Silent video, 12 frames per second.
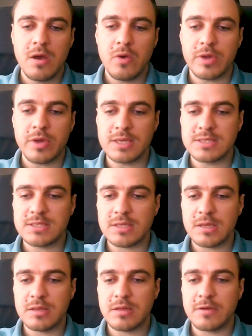We can see
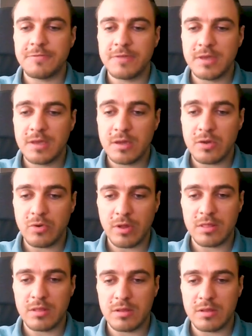the fee
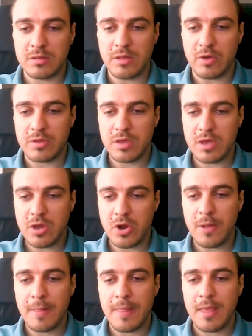right down
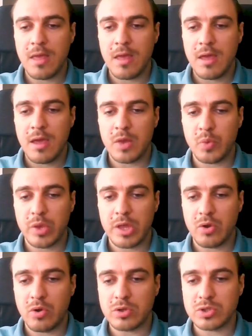here, and we
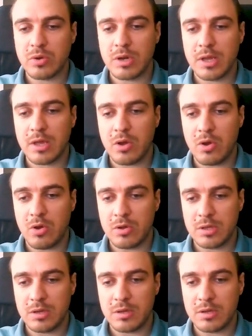can also click on
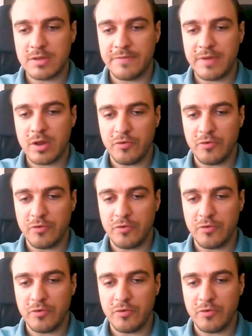the value of